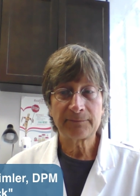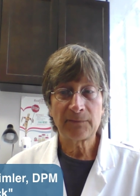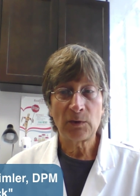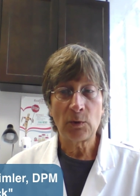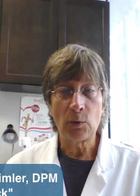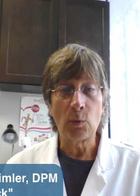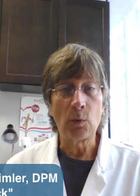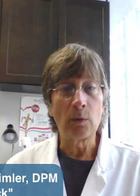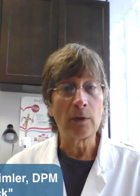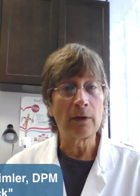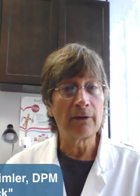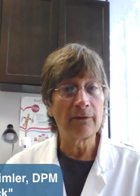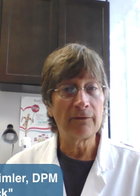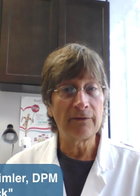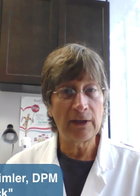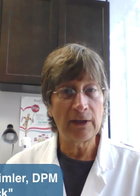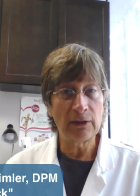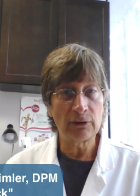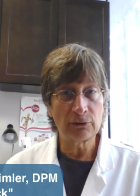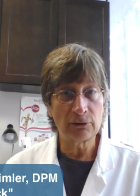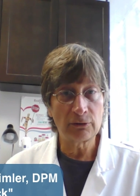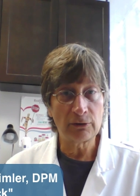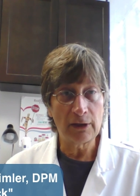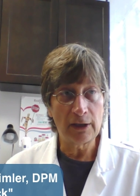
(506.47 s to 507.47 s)
or a
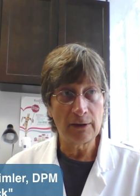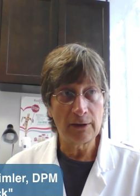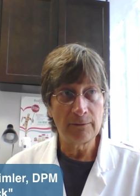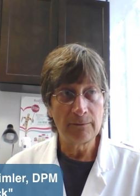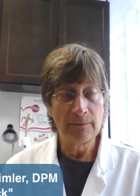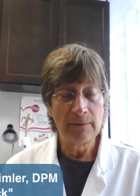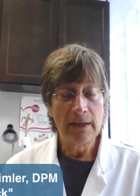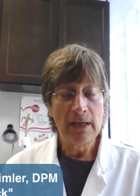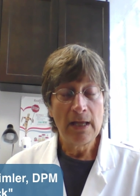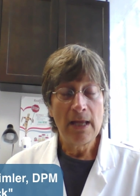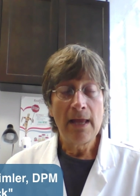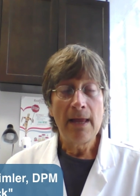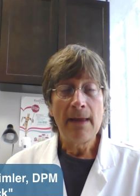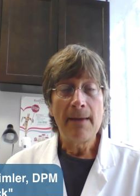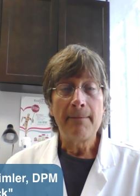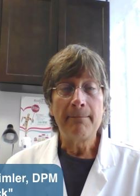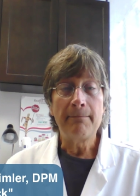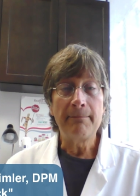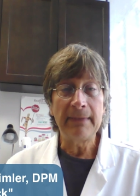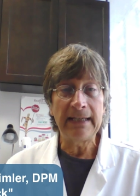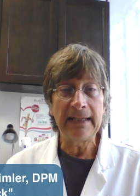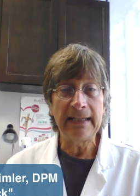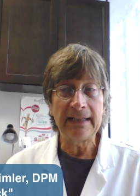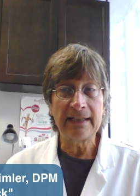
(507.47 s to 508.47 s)
Velcro
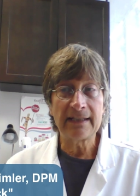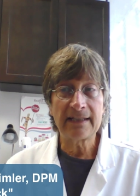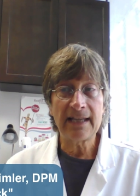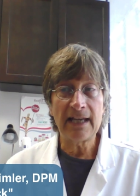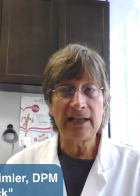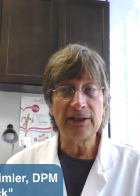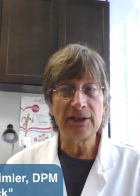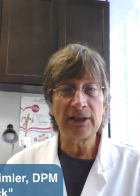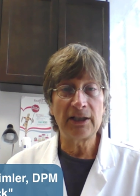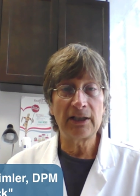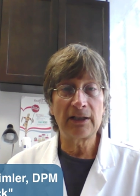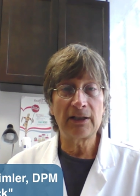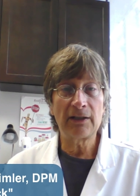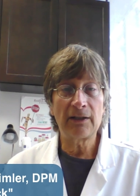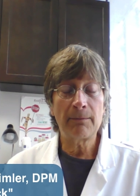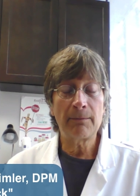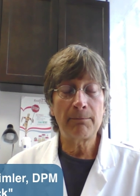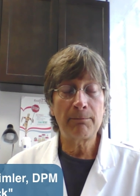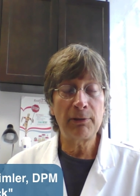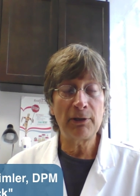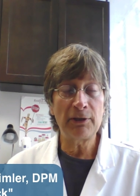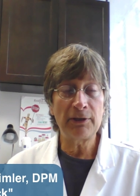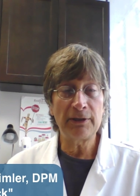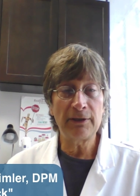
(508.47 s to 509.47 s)
means that you're going to
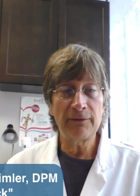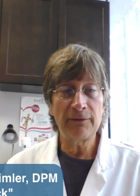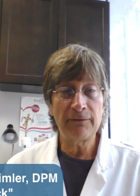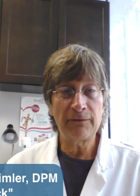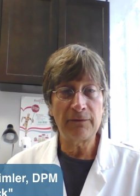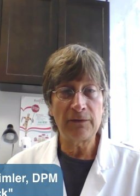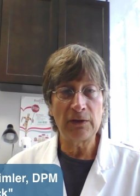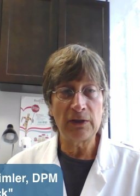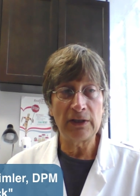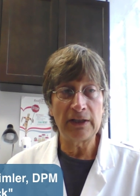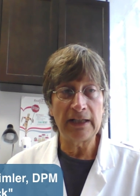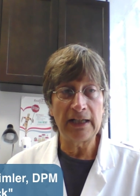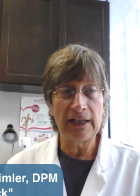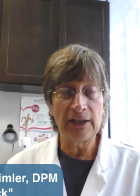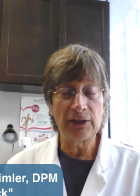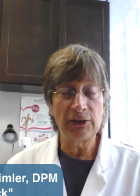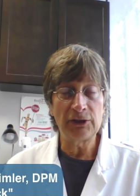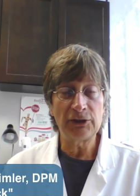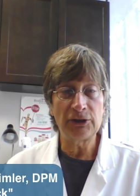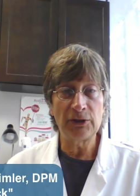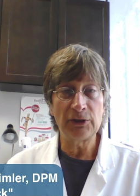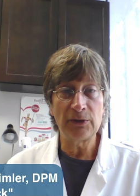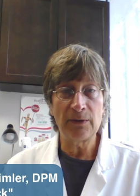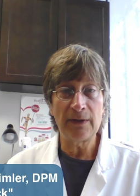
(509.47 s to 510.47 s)
put your foot in a
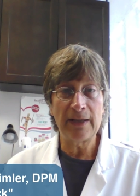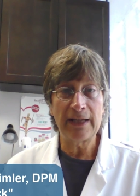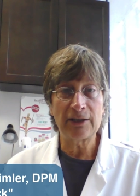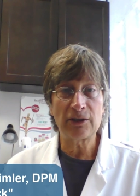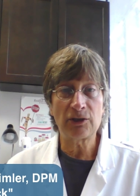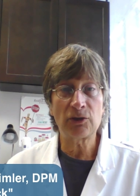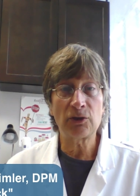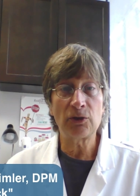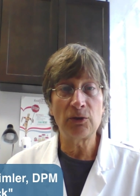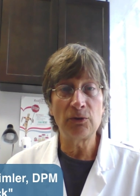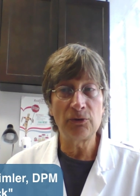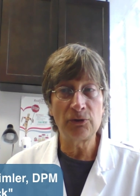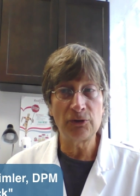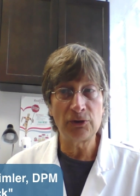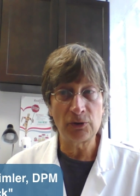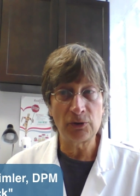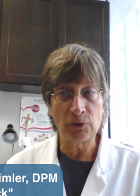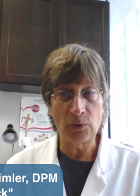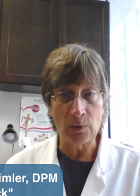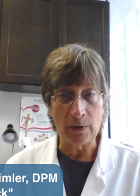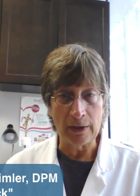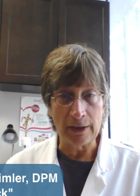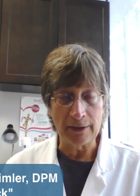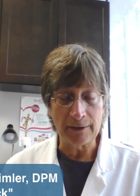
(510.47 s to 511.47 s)
shoe that's too
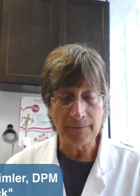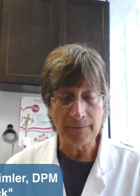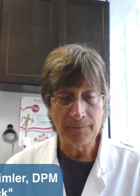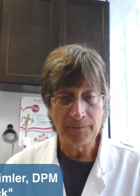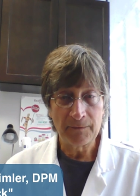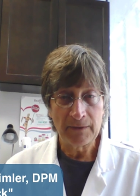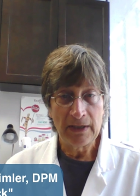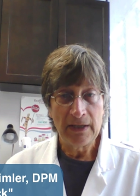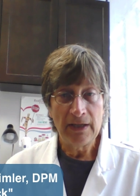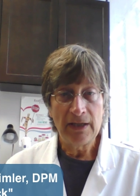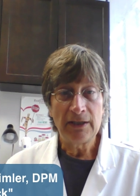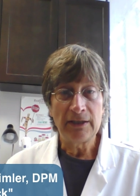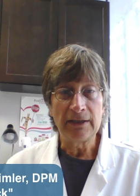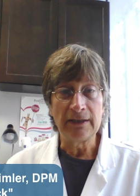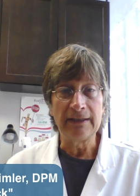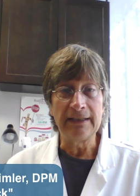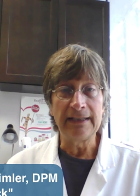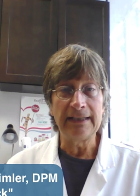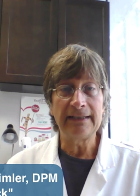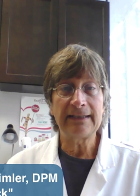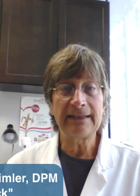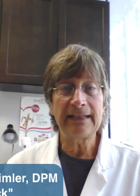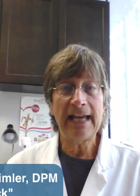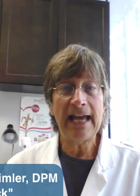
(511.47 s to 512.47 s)
short. You
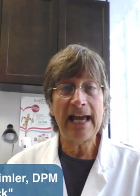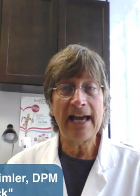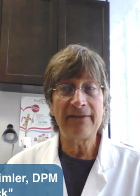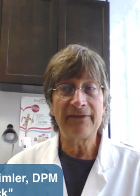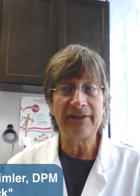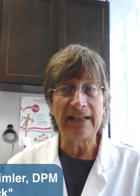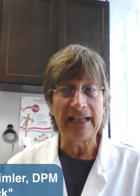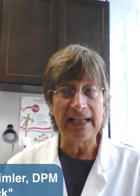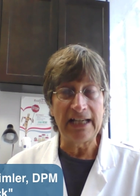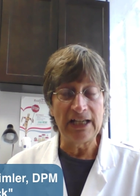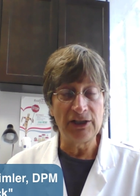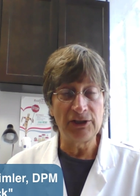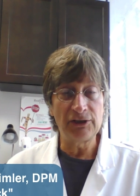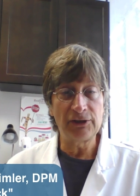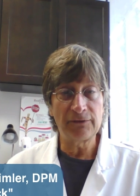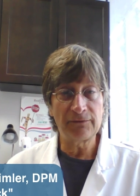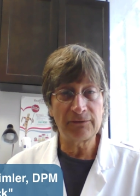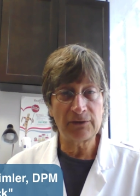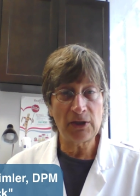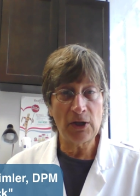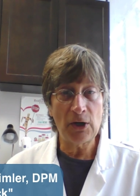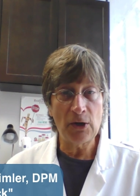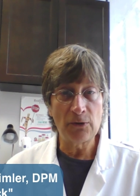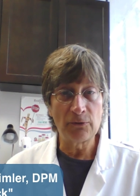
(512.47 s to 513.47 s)
need to have an inch of
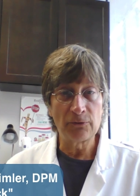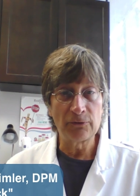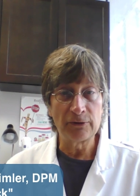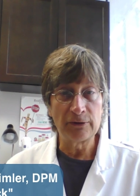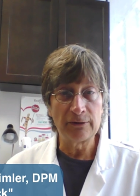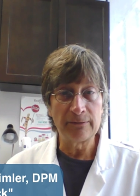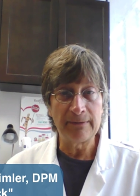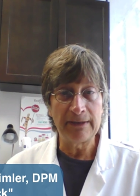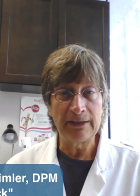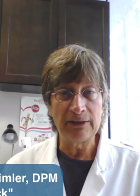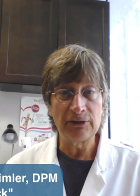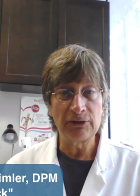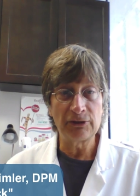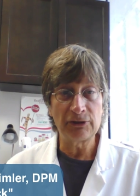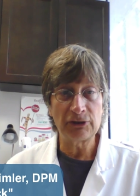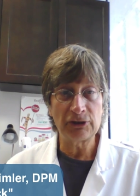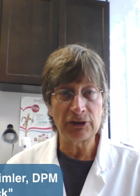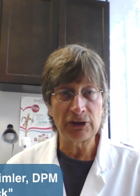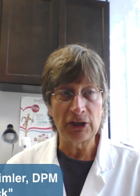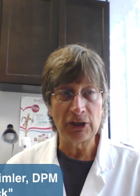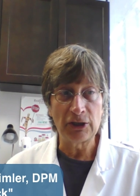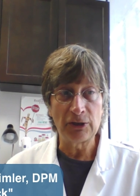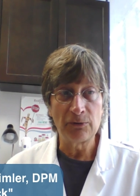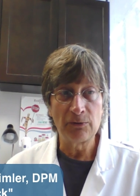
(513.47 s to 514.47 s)
toe room in your
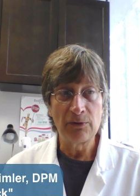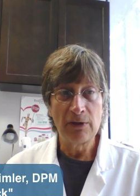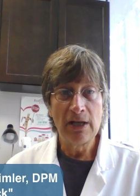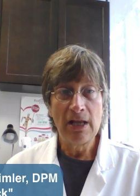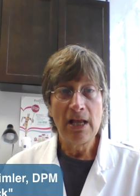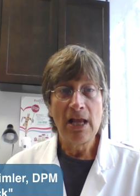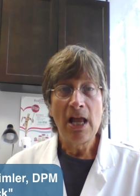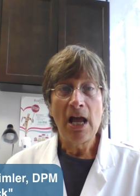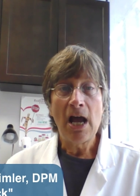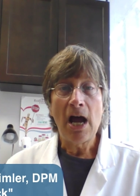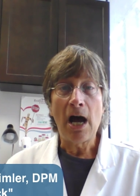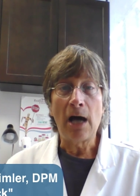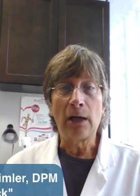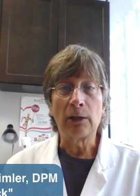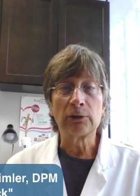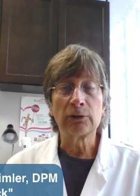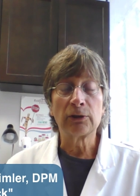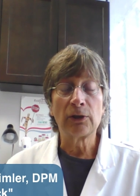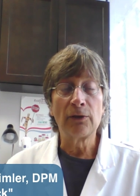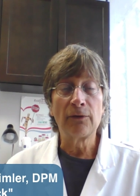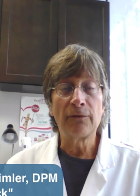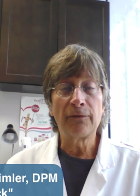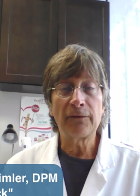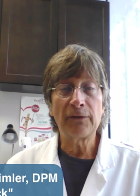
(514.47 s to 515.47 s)
shoe. A
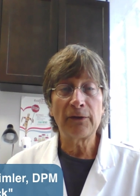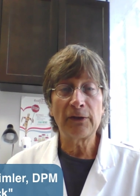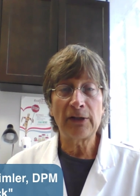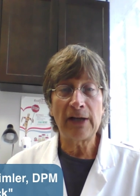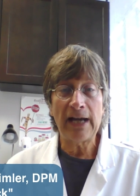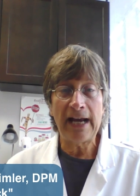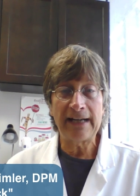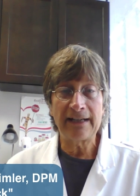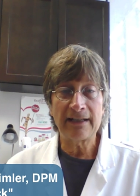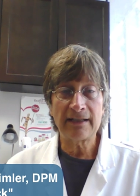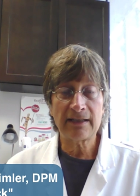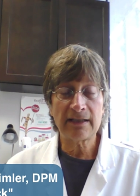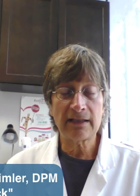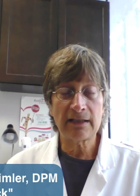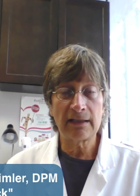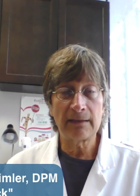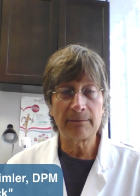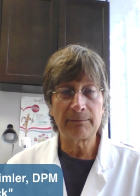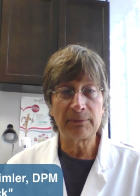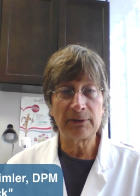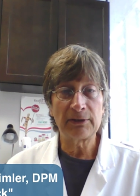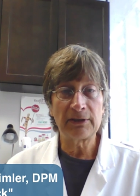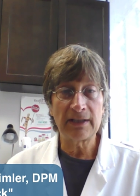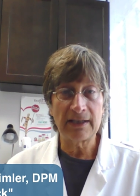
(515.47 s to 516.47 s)
loafer and a
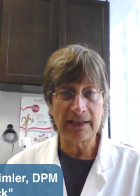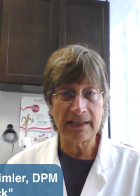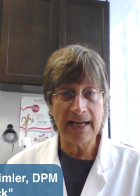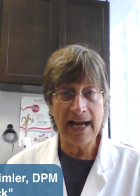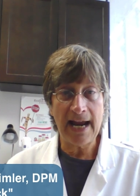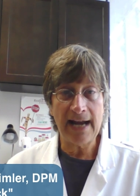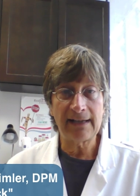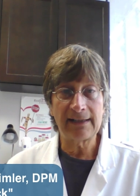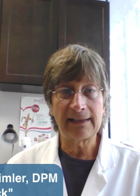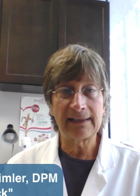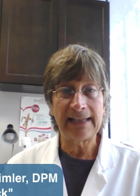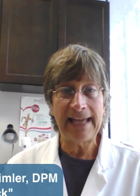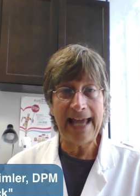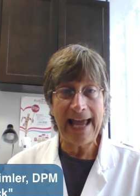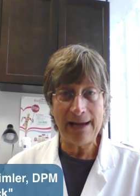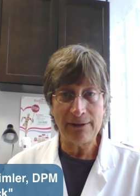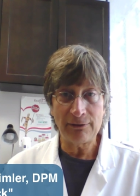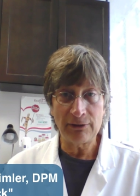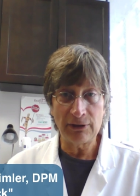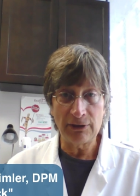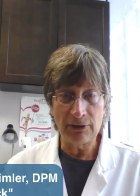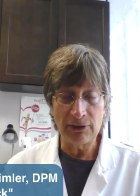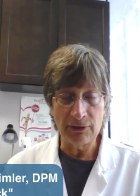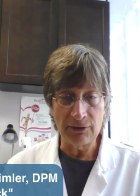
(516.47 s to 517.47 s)
slipper does not allow
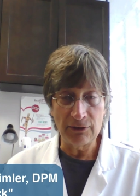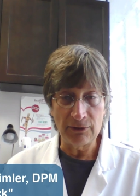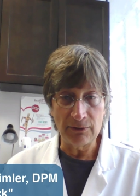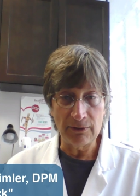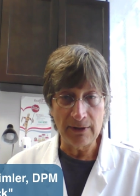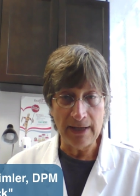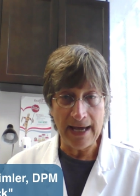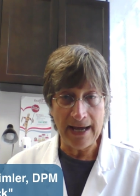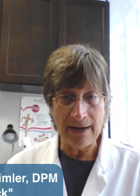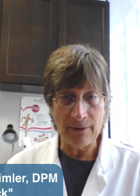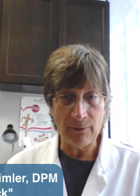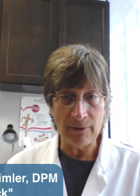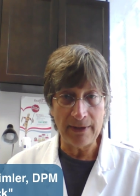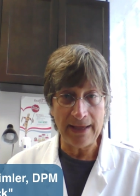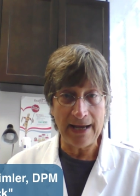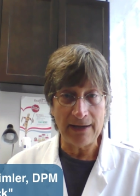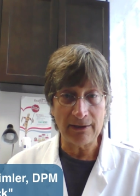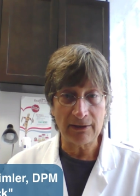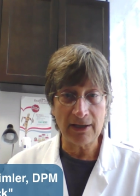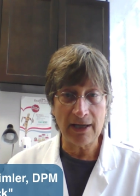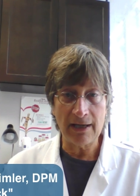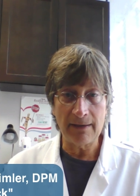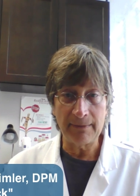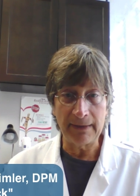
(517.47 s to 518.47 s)
you to do that
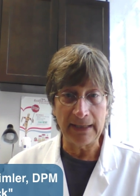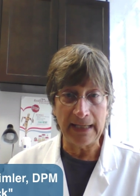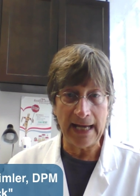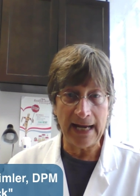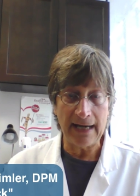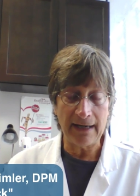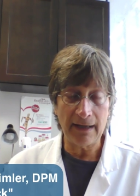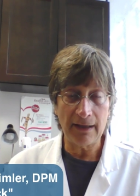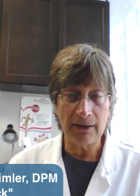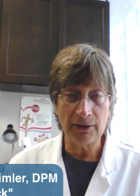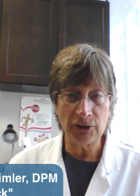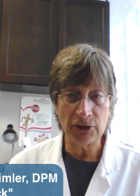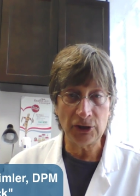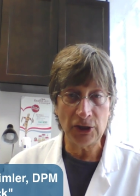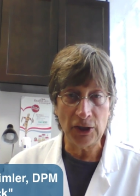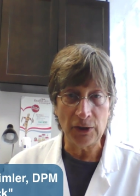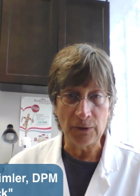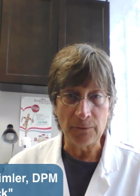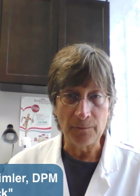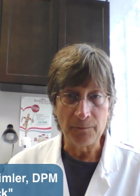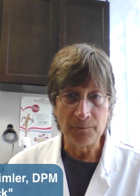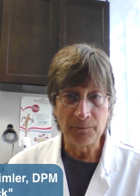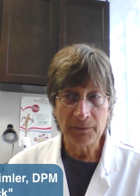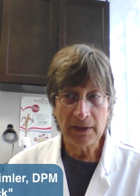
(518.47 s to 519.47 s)
without coming out of the
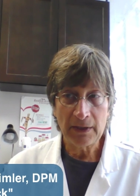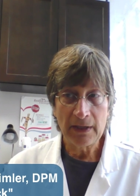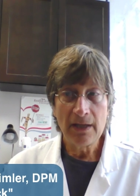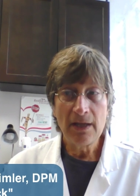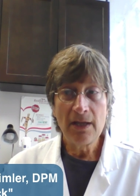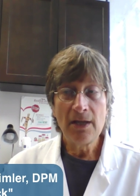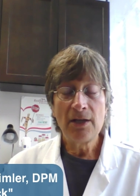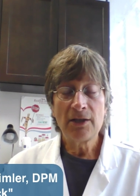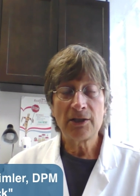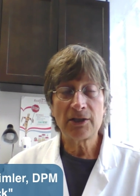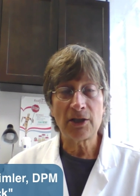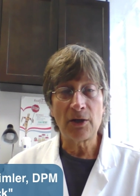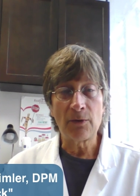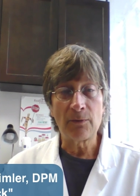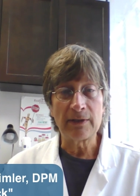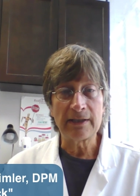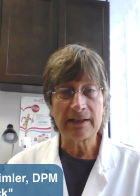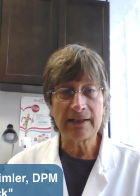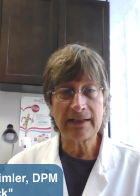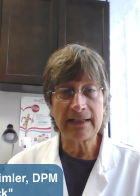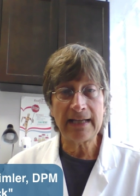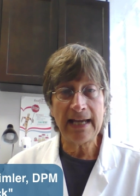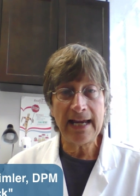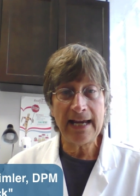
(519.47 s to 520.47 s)
shoe. So
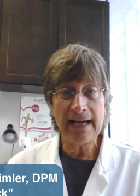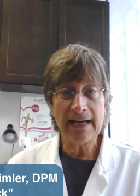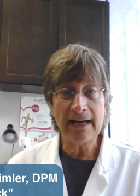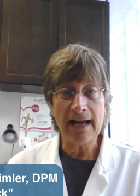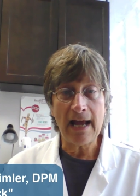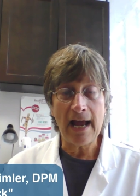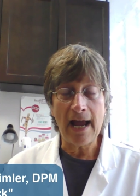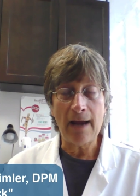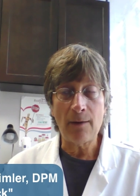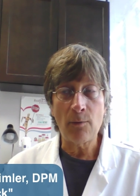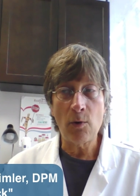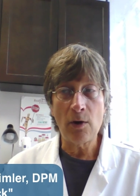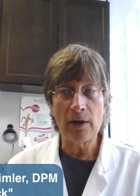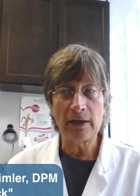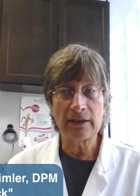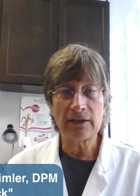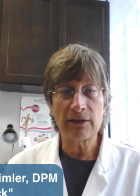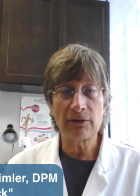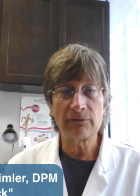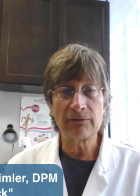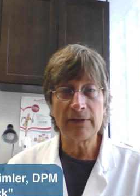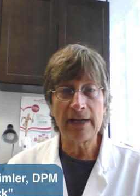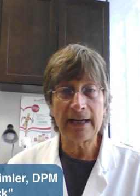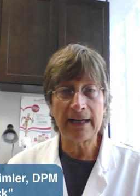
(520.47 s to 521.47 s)
instead, I want
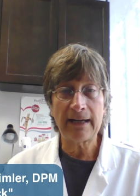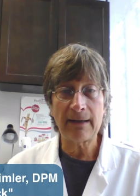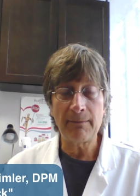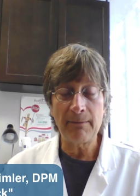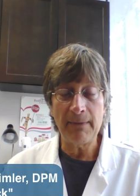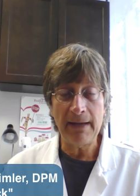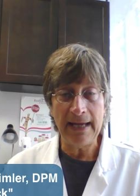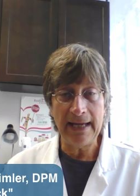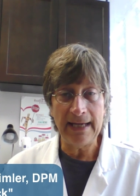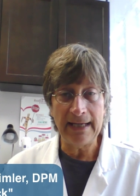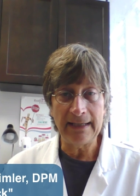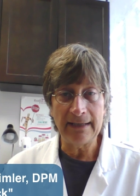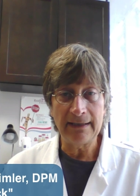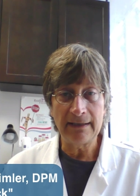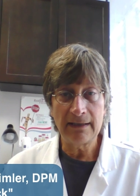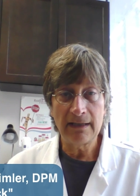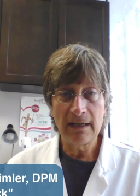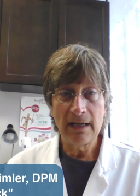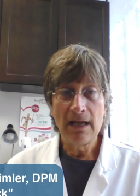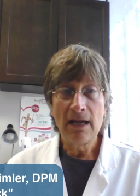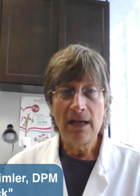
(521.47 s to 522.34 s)
to recommend